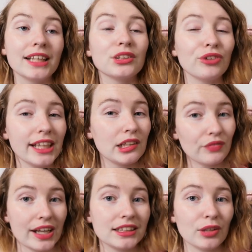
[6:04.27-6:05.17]
It's a really
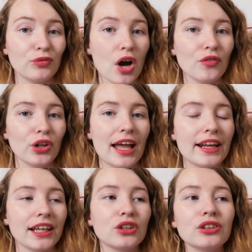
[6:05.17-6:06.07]
inventive novel,
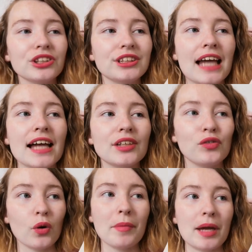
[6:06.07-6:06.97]
and I can understand
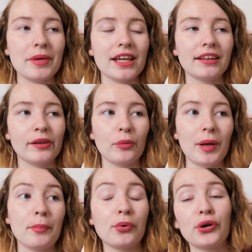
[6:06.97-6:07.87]
if you are maybe a little
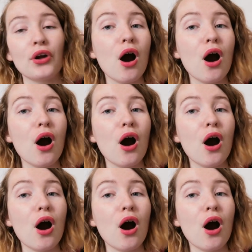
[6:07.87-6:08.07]
bit put